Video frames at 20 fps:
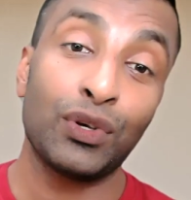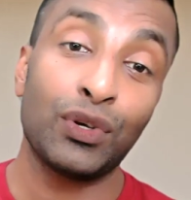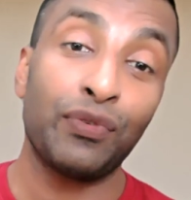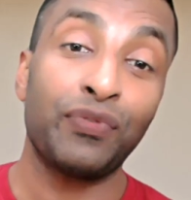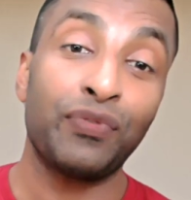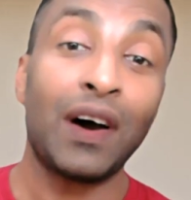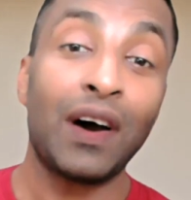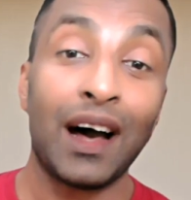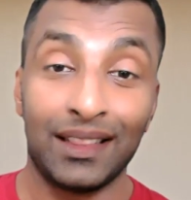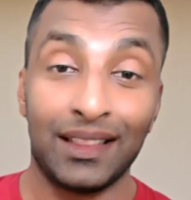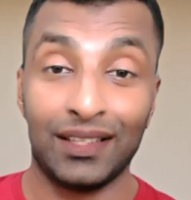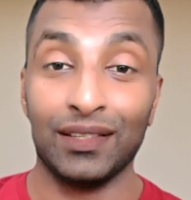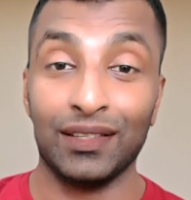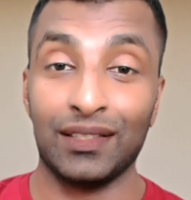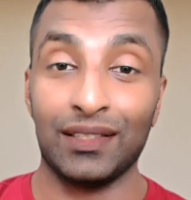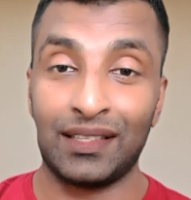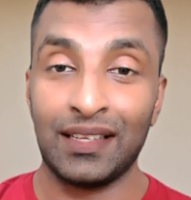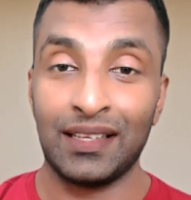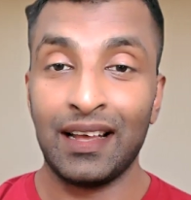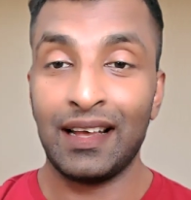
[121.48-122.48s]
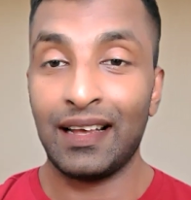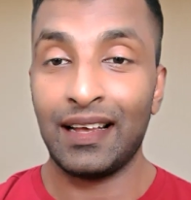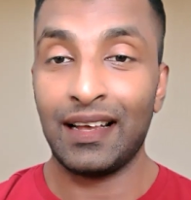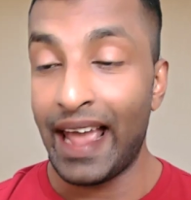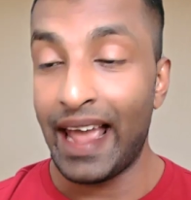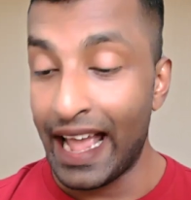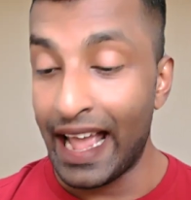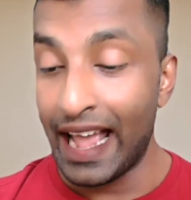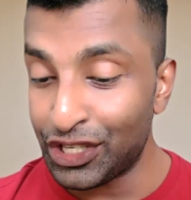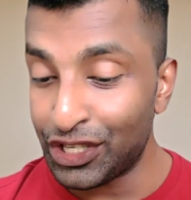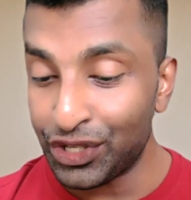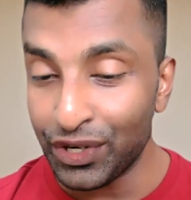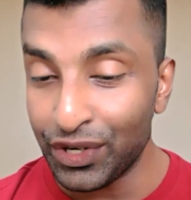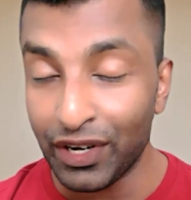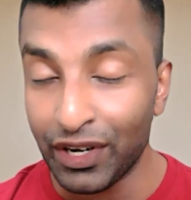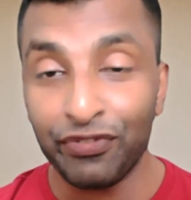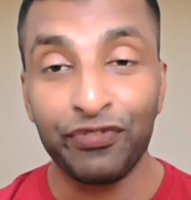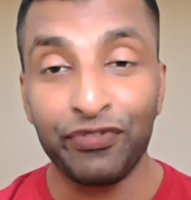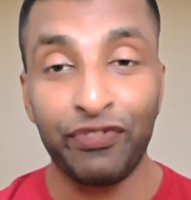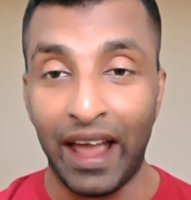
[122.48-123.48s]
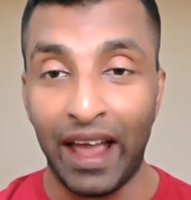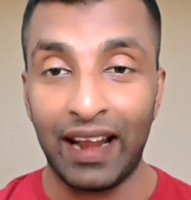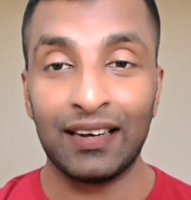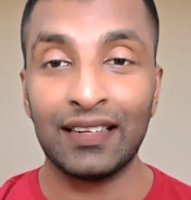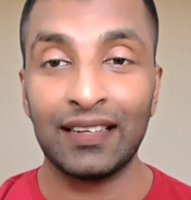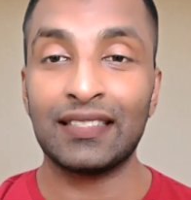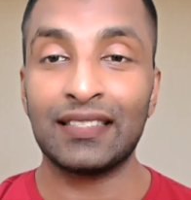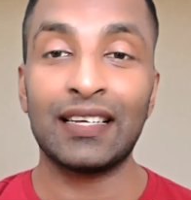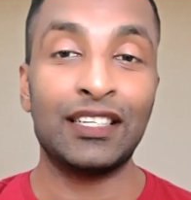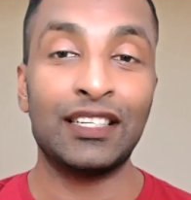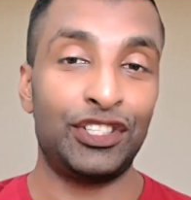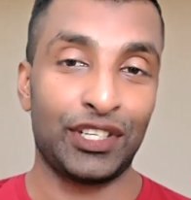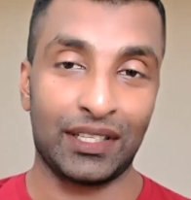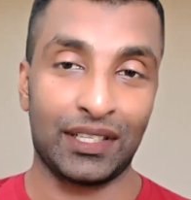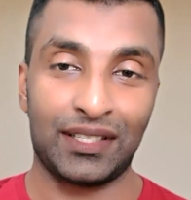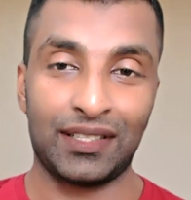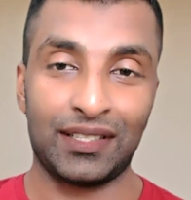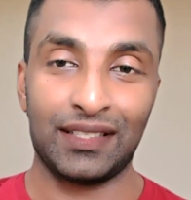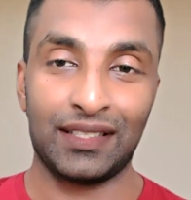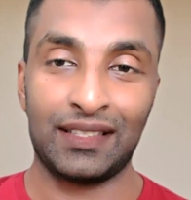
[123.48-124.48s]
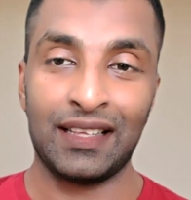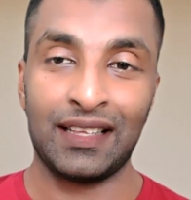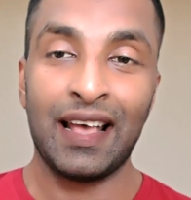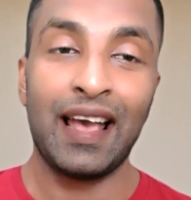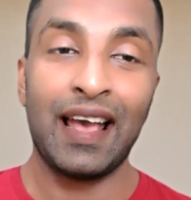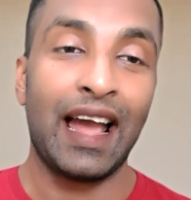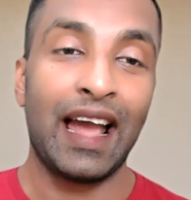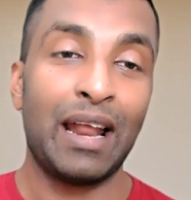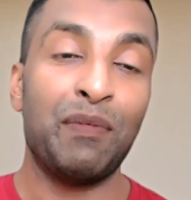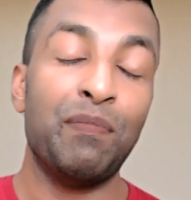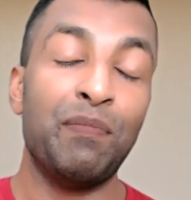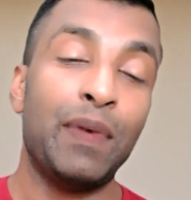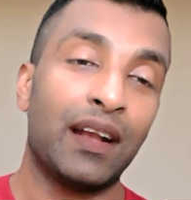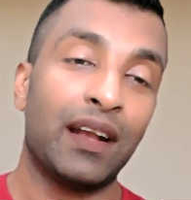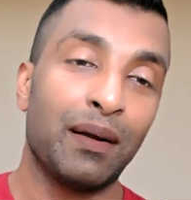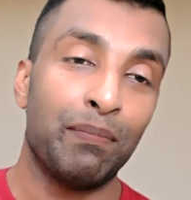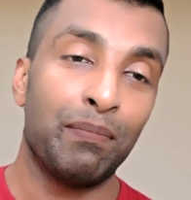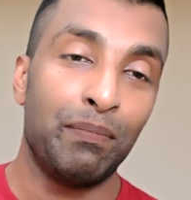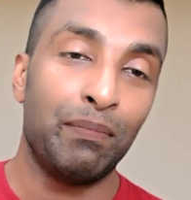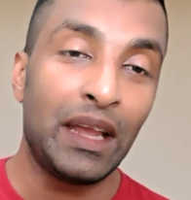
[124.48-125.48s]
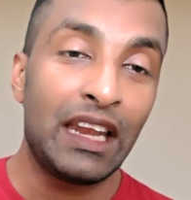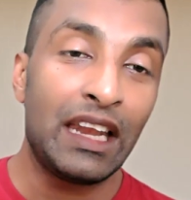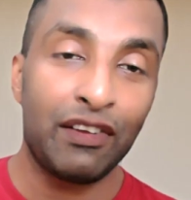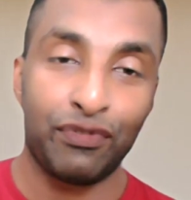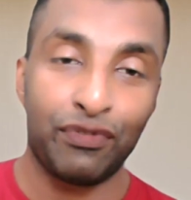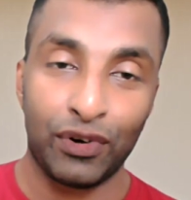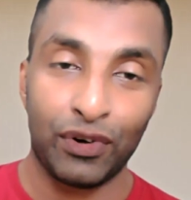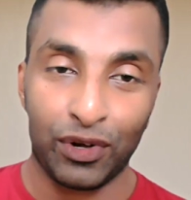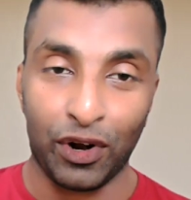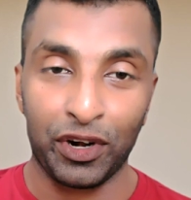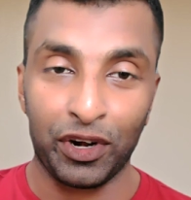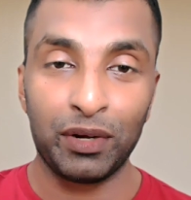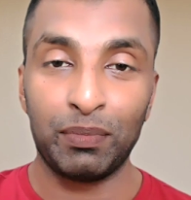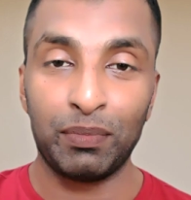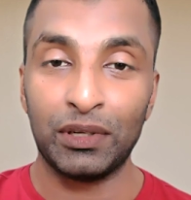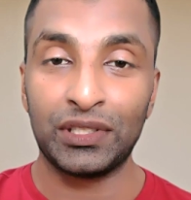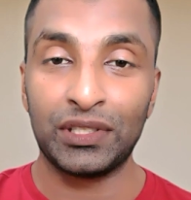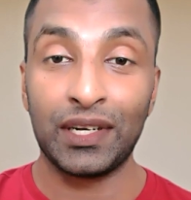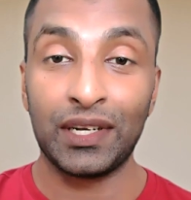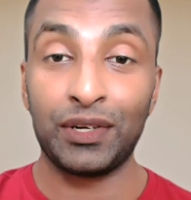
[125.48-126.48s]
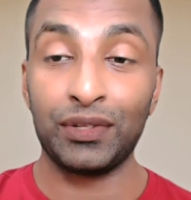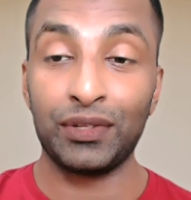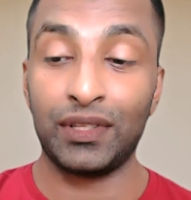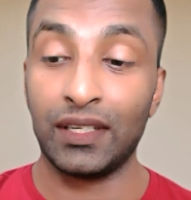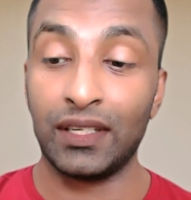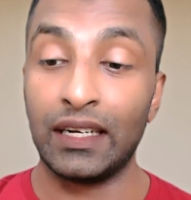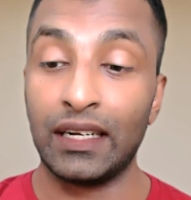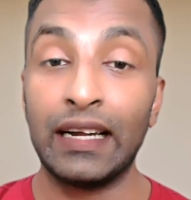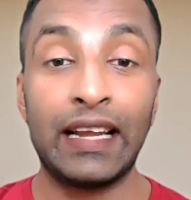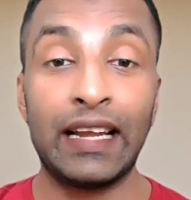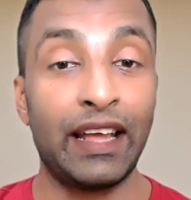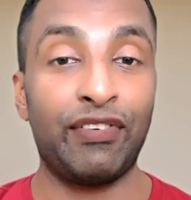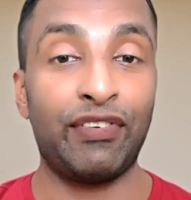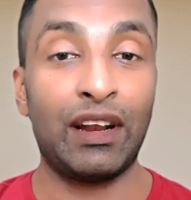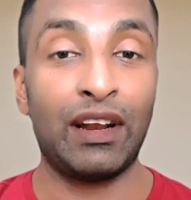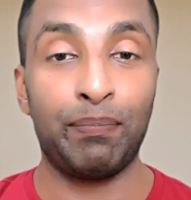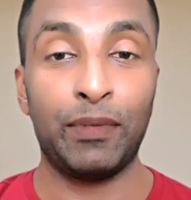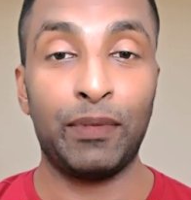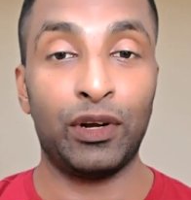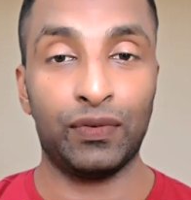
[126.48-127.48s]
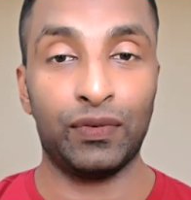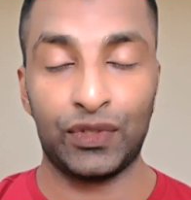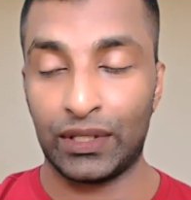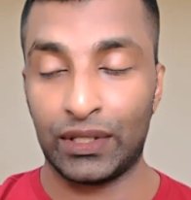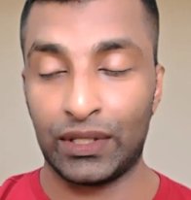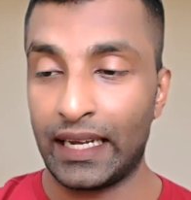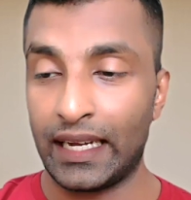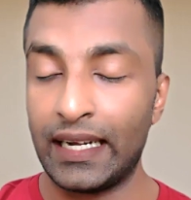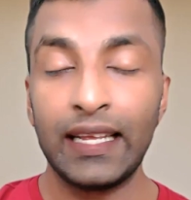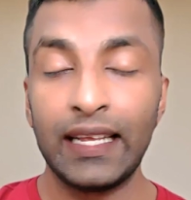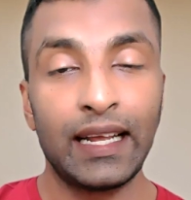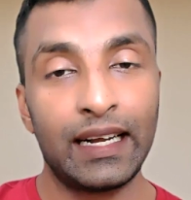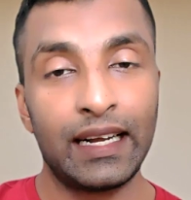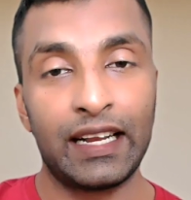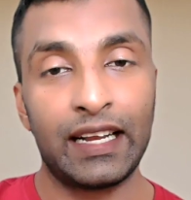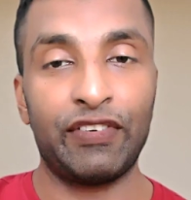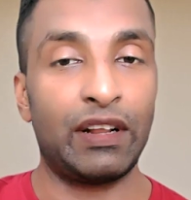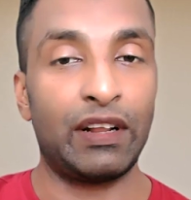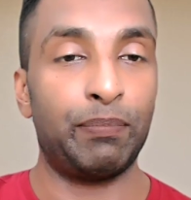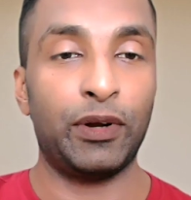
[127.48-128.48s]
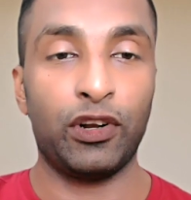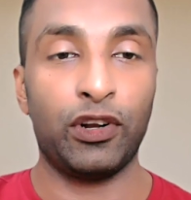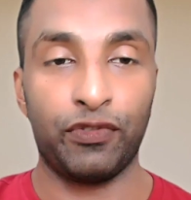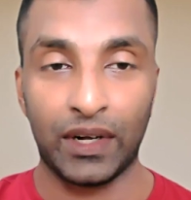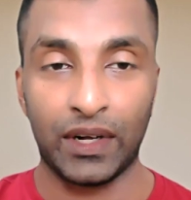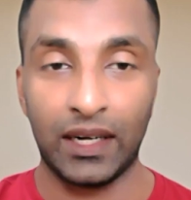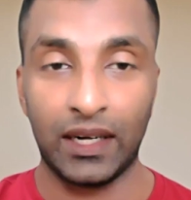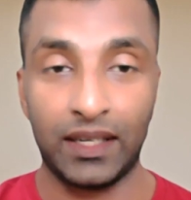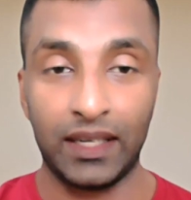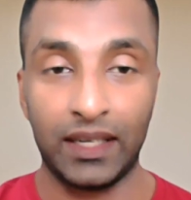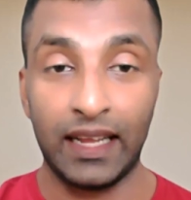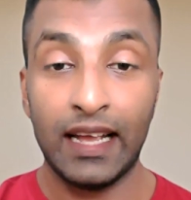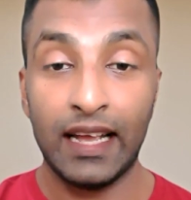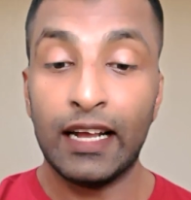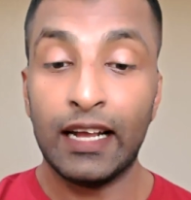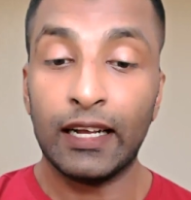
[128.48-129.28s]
of others, ensure fairness and justice, and make a meaningful contribution to the development of society and development of country.